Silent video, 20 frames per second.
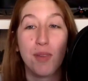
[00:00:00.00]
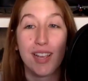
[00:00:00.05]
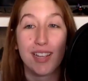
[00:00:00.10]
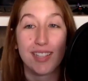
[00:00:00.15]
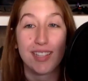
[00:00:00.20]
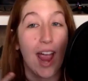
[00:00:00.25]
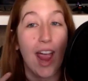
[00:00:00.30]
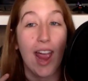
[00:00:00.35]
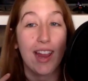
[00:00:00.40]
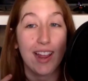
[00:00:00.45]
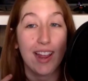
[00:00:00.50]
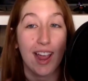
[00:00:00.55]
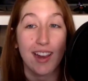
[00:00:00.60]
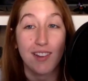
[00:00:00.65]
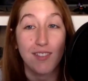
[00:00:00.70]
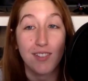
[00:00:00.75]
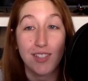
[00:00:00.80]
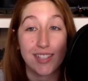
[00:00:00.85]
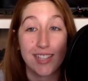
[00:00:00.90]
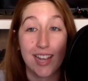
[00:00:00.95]
because I
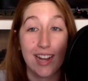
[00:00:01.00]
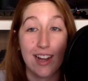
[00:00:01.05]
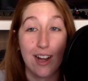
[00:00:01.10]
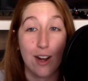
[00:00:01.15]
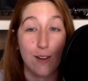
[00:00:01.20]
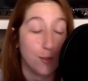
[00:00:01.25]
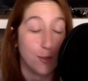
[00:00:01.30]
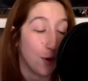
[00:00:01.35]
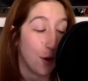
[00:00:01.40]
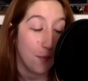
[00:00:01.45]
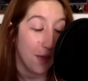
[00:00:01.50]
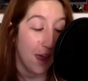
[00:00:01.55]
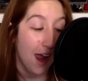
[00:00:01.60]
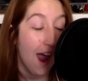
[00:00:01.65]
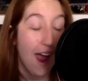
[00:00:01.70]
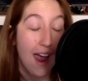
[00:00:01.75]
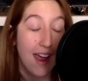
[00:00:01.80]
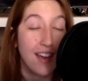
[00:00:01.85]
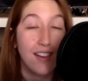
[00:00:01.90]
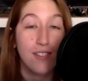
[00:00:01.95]
even said it after. I'm like,
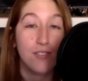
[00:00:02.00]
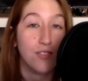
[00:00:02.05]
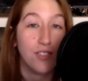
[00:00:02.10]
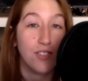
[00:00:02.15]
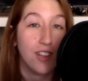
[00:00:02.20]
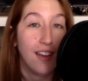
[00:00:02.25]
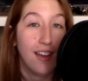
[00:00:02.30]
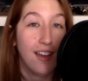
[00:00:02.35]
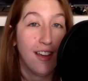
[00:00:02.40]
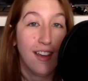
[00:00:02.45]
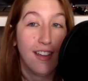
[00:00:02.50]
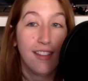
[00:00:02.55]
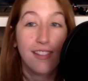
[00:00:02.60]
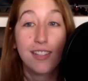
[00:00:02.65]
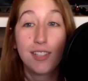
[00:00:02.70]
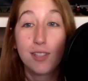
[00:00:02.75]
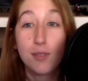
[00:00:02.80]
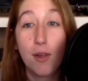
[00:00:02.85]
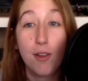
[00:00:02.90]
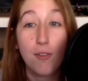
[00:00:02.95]

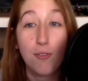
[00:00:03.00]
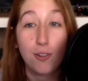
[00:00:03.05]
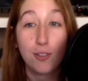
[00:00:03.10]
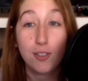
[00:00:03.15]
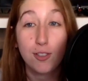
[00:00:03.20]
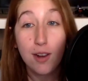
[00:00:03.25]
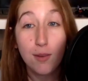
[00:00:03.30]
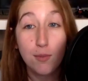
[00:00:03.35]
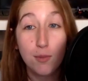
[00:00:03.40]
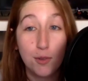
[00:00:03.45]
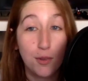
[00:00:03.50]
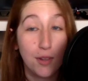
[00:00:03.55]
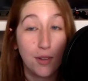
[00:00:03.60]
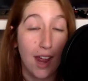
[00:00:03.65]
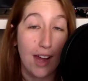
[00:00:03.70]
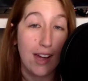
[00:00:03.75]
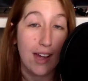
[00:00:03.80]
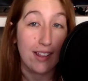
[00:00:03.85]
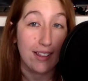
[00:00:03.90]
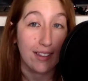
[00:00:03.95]
this is my first time
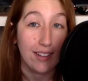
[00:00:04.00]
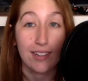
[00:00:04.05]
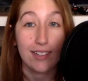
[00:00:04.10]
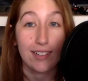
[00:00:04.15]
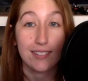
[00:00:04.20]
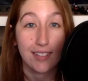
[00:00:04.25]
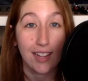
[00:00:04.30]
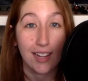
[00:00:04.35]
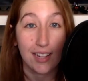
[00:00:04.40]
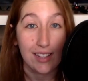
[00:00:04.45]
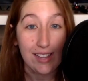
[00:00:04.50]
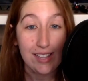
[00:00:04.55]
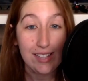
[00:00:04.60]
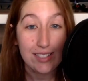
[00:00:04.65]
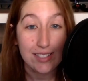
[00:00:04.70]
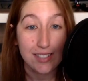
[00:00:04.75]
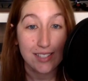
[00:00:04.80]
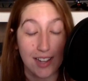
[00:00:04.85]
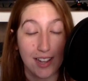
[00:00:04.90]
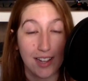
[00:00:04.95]
doing anything like
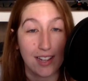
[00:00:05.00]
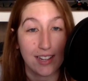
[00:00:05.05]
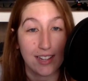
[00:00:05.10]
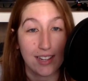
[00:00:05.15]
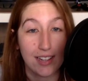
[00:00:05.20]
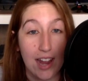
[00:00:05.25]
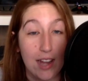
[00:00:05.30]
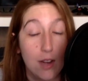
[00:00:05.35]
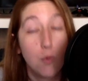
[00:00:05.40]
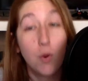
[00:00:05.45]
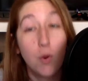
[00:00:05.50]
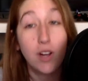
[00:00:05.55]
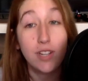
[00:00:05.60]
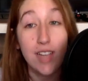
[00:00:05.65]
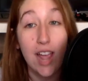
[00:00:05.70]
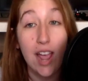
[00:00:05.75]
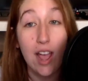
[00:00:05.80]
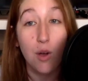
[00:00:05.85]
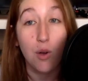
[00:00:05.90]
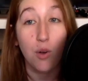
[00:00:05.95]
this, and it
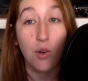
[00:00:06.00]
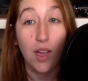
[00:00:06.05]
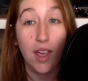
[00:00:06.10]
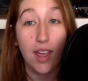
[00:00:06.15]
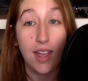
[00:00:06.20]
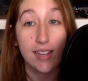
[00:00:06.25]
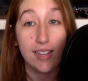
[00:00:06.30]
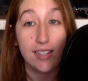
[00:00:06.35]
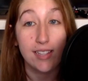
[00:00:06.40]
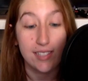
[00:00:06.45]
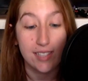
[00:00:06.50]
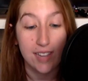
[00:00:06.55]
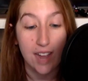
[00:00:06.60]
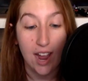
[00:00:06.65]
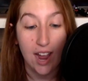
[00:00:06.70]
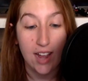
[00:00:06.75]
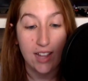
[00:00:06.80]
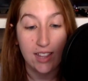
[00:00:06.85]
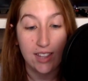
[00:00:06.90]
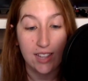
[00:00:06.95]
worked out. And
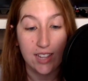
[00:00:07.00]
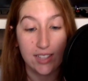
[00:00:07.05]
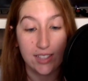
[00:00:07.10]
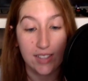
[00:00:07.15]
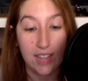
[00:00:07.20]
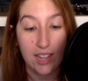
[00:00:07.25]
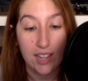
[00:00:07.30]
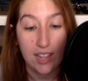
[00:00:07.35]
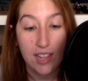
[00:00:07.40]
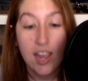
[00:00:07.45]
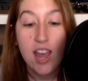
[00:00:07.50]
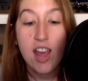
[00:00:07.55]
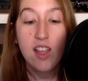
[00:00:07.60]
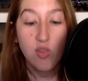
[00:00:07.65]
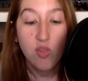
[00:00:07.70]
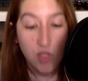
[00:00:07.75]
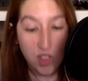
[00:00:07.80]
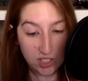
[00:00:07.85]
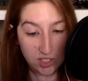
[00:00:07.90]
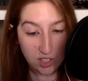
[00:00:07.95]
I think that
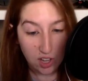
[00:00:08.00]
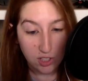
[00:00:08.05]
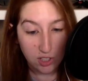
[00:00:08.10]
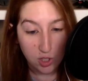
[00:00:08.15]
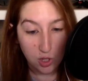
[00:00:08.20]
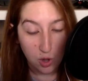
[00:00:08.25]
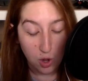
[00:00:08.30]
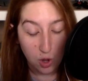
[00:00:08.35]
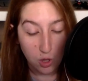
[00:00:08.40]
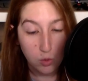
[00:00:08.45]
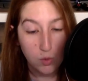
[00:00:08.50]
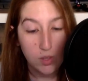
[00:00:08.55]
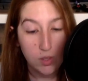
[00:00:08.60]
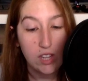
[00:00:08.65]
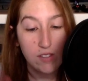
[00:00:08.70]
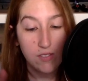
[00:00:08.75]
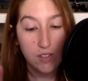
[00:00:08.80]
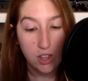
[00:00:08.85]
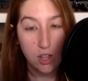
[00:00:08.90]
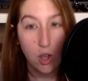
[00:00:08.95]
this also goes with,
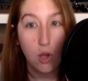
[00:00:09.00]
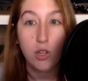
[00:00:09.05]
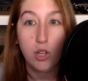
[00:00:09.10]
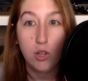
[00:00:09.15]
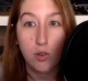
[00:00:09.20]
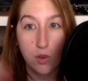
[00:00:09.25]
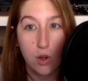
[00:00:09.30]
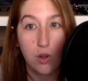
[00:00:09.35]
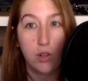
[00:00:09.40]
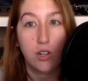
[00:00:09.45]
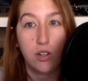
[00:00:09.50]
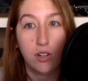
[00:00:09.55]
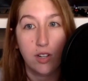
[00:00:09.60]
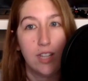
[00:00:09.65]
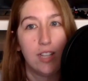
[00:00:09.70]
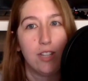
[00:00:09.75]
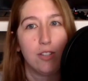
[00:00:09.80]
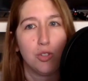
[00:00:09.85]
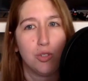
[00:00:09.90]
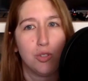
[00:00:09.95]
even though you know your
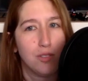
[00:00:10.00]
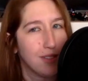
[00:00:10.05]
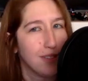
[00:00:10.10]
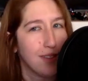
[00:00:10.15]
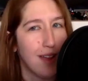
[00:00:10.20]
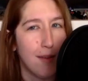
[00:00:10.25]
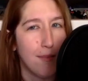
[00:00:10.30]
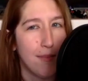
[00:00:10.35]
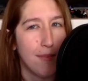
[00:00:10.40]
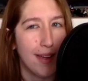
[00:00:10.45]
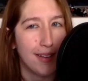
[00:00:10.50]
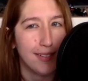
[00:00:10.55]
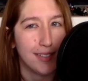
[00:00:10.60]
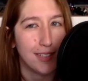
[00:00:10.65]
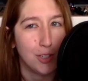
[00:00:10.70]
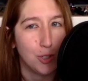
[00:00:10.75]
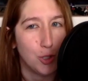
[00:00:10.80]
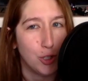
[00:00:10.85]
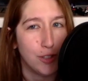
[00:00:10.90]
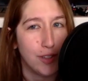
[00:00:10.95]
niche, it's not bad
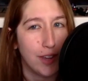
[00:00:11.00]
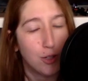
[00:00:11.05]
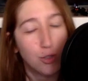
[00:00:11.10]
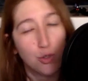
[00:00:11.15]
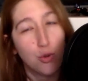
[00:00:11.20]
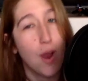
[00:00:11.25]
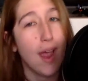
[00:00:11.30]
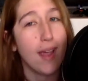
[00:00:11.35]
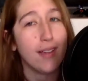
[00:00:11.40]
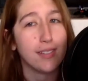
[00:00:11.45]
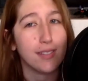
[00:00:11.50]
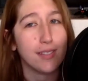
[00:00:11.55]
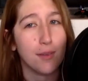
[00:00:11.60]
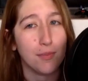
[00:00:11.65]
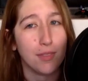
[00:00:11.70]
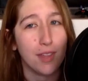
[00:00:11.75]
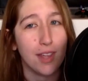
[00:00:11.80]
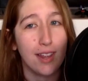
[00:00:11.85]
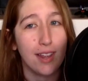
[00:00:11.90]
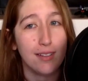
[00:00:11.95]
to just like try
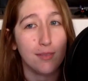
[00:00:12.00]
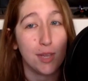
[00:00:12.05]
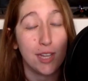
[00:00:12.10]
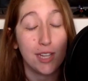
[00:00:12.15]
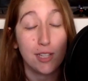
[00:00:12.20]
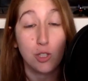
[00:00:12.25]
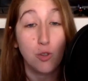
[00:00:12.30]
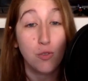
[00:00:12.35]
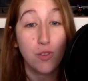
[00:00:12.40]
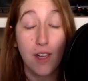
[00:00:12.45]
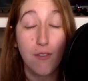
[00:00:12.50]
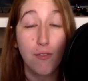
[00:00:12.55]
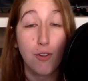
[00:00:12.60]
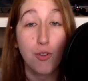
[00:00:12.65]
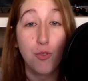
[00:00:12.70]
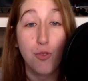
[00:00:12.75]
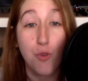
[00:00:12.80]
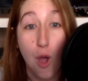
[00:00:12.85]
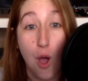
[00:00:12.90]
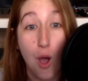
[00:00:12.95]
something, because you
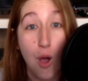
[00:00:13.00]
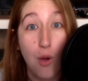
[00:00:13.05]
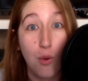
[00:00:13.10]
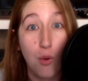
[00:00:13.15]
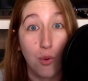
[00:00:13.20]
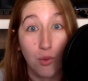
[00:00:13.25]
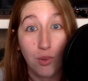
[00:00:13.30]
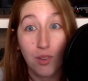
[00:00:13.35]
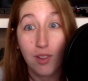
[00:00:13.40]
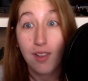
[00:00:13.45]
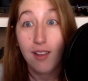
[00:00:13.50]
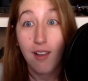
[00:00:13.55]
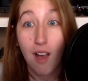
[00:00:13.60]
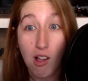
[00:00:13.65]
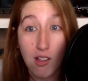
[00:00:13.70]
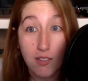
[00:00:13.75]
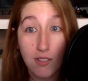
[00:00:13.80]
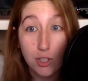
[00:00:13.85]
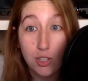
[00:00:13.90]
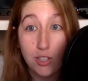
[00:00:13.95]
never know.
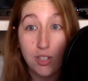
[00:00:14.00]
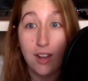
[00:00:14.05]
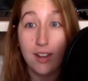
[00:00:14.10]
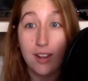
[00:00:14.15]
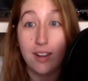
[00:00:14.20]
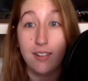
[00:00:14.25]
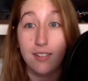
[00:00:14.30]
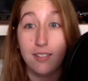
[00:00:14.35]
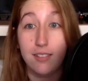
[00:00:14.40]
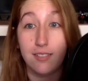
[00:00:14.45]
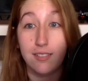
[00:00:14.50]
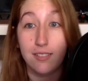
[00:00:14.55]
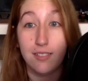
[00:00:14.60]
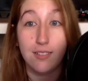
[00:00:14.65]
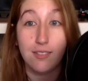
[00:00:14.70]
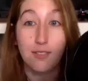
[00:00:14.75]
All of a sudden,